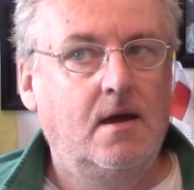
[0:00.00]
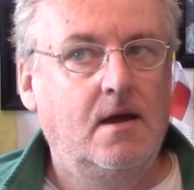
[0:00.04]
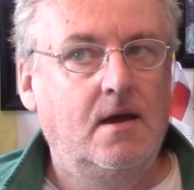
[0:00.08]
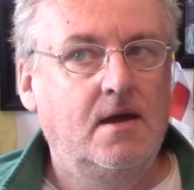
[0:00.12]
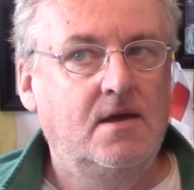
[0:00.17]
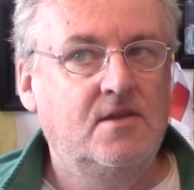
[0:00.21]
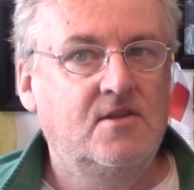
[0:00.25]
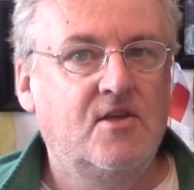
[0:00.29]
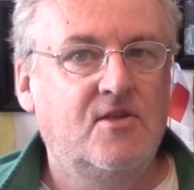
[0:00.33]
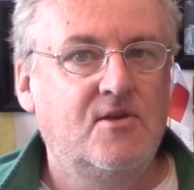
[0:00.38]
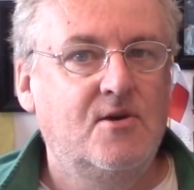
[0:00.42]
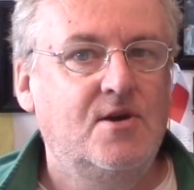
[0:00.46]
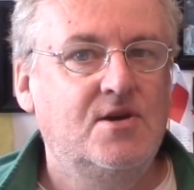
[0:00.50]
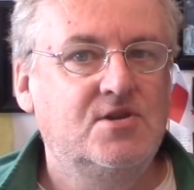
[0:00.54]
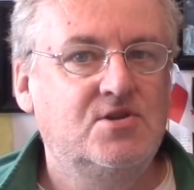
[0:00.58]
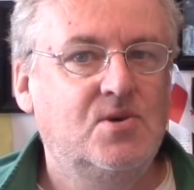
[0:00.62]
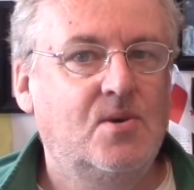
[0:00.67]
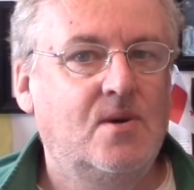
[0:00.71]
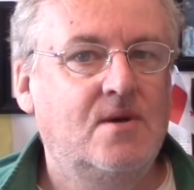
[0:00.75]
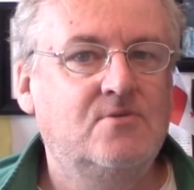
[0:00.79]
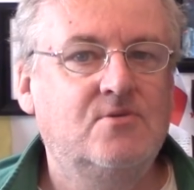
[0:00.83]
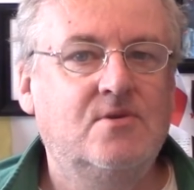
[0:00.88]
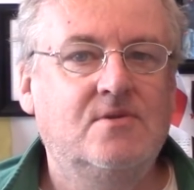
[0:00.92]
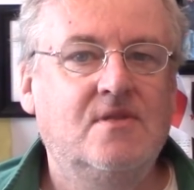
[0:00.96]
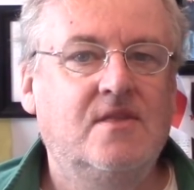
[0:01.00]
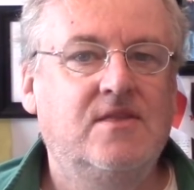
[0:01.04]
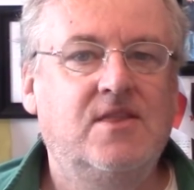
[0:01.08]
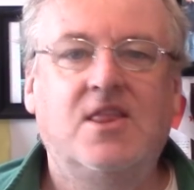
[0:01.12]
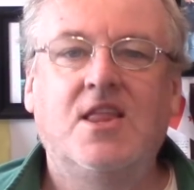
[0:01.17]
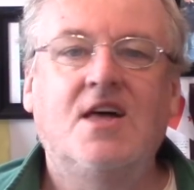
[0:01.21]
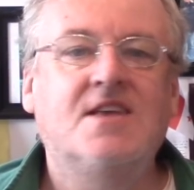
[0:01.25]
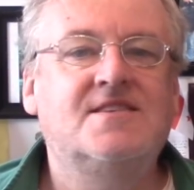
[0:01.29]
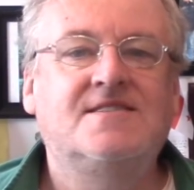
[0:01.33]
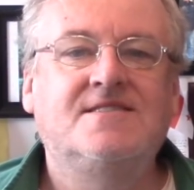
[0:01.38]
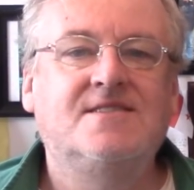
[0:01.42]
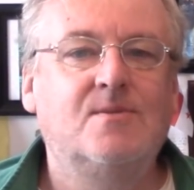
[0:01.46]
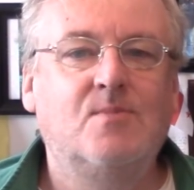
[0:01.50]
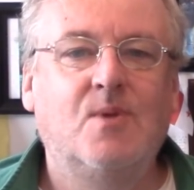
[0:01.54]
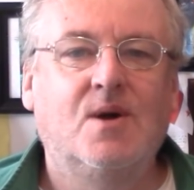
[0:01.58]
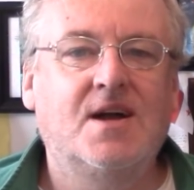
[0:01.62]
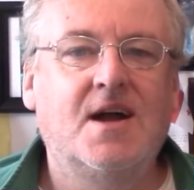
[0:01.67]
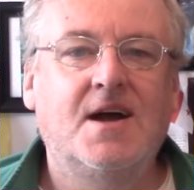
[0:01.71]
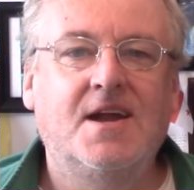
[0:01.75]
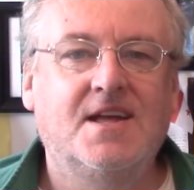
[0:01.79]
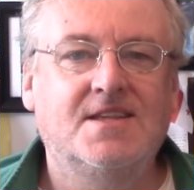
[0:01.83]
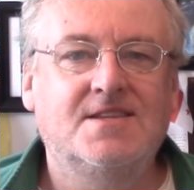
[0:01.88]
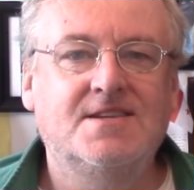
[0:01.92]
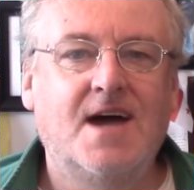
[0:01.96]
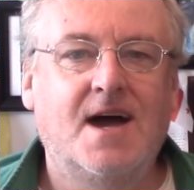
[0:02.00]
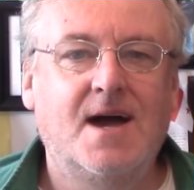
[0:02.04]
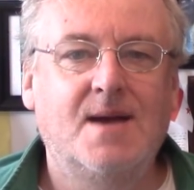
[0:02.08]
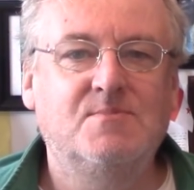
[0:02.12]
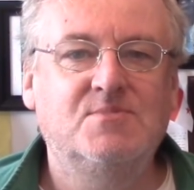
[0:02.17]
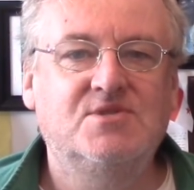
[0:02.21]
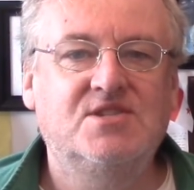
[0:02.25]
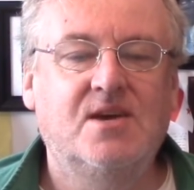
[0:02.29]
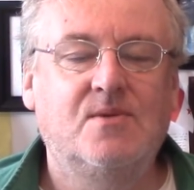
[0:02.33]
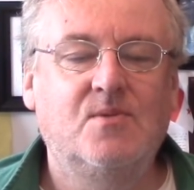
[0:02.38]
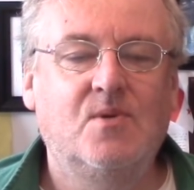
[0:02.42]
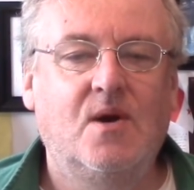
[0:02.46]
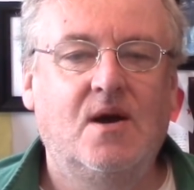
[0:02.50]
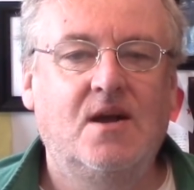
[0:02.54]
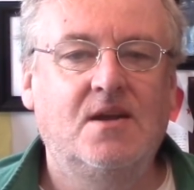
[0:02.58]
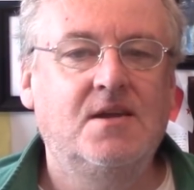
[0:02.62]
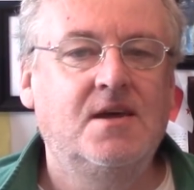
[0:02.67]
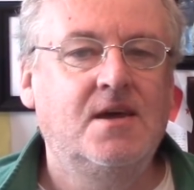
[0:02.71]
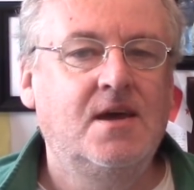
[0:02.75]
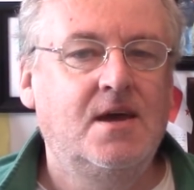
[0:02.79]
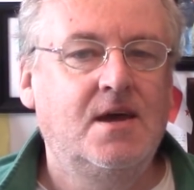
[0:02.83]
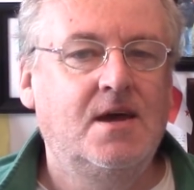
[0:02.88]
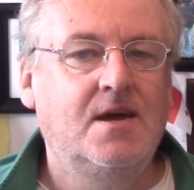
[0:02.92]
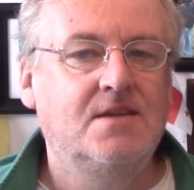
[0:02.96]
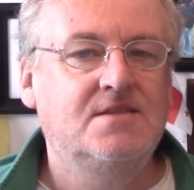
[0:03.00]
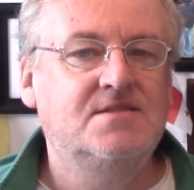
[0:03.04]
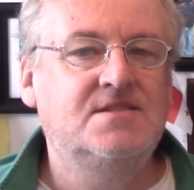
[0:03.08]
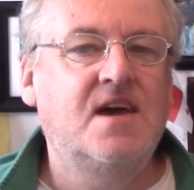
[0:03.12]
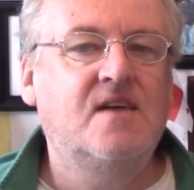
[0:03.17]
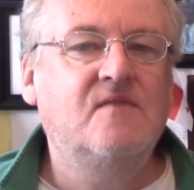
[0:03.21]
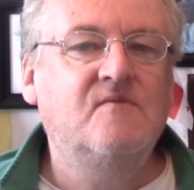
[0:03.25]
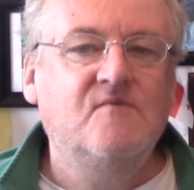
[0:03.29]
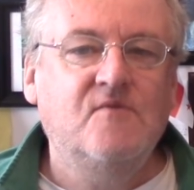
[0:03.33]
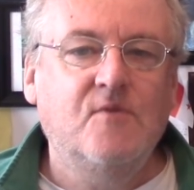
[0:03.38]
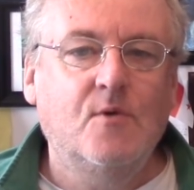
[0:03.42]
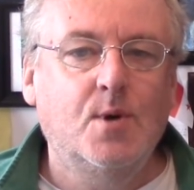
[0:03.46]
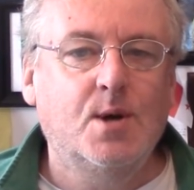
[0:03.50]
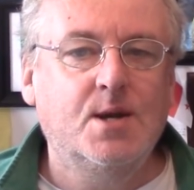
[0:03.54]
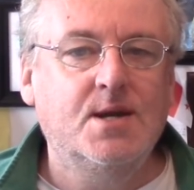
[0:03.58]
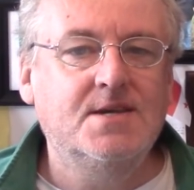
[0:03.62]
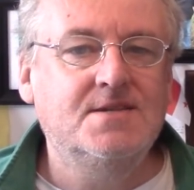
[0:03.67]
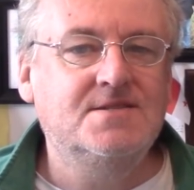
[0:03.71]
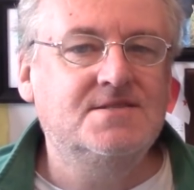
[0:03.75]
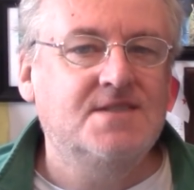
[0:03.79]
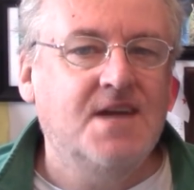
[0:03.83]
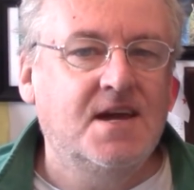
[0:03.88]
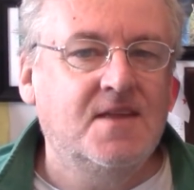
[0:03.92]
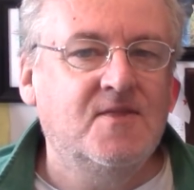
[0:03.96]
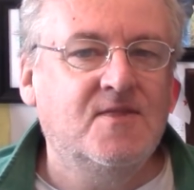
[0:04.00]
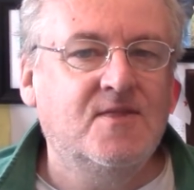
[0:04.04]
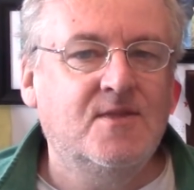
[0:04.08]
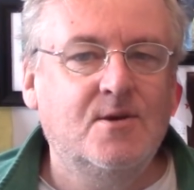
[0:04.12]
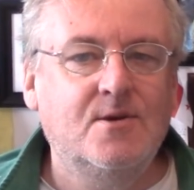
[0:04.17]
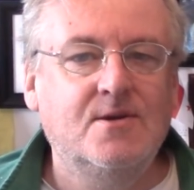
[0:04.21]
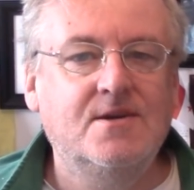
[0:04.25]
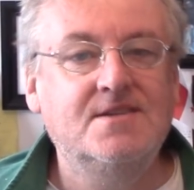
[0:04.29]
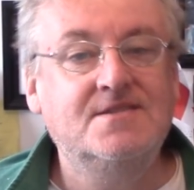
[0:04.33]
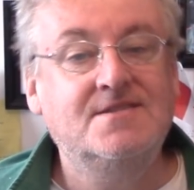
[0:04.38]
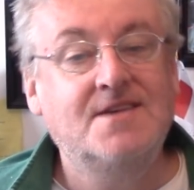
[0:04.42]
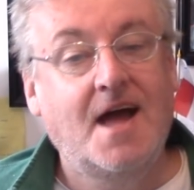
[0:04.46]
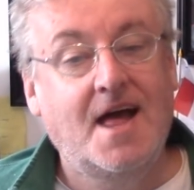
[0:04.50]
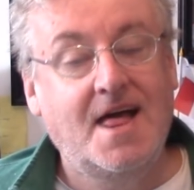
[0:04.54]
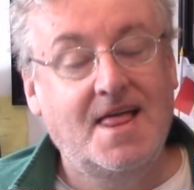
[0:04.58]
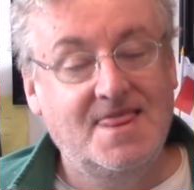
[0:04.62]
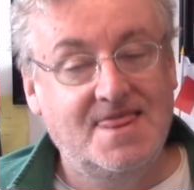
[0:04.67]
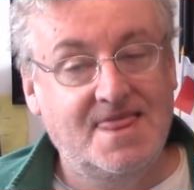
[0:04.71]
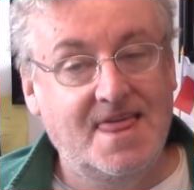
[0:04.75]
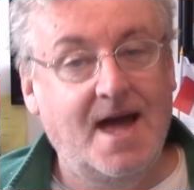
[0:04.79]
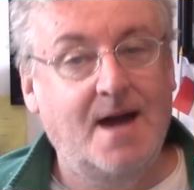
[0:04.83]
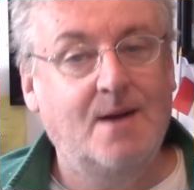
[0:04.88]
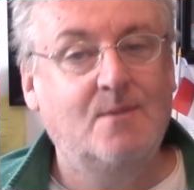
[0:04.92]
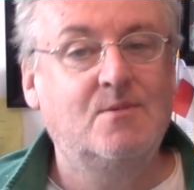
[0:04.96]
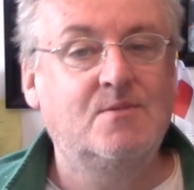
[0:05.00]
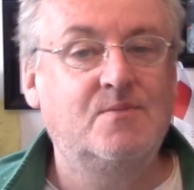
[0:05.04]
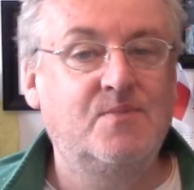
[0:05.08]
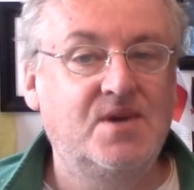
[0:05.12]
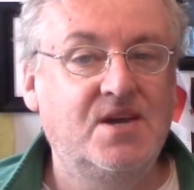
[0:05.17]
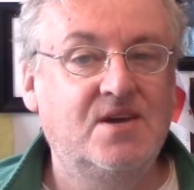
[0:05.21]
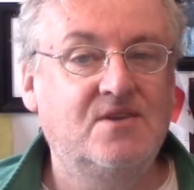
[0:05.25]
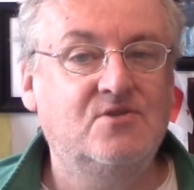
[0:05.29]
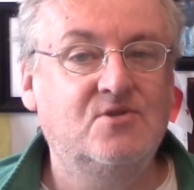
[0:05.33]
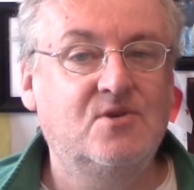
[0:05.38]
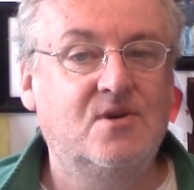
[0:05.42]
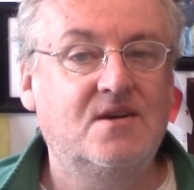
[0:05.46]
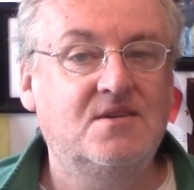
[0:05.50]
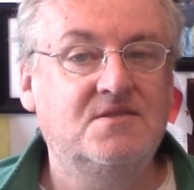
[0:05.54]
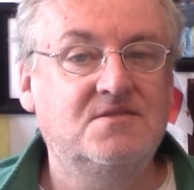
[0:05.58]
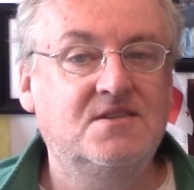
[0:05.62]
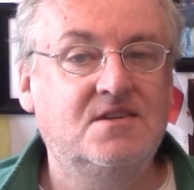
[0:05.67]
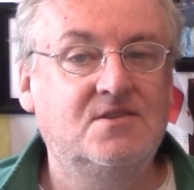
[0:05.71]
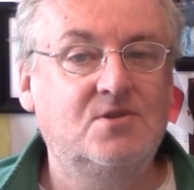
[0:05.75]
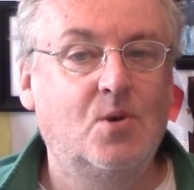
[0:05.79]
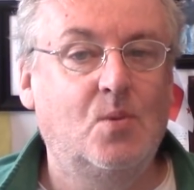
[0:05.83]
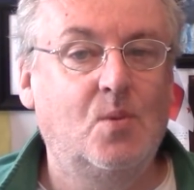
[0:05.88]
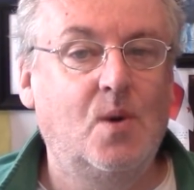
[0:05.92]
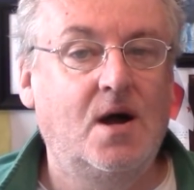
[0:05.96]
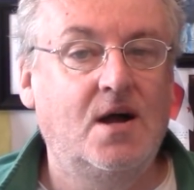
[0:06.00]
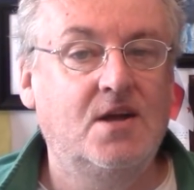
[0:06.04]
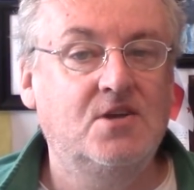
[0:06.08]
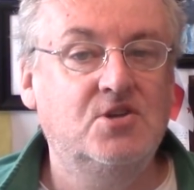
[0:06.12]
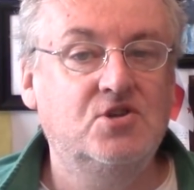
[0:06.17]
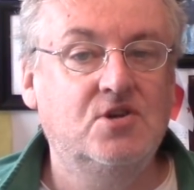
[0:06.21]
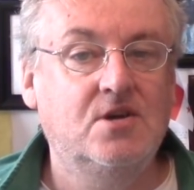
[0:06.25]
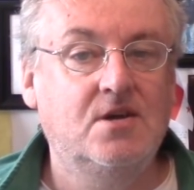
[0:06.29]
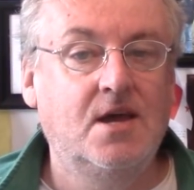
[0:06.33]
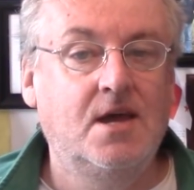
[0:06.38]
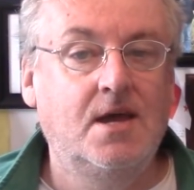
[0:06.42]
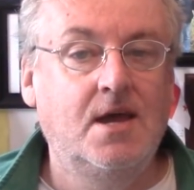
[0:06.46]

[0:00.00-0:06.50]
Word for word: in the 3,200. Let's see what kind of times they run. 1040s, 1030s. That would be interesting to watch.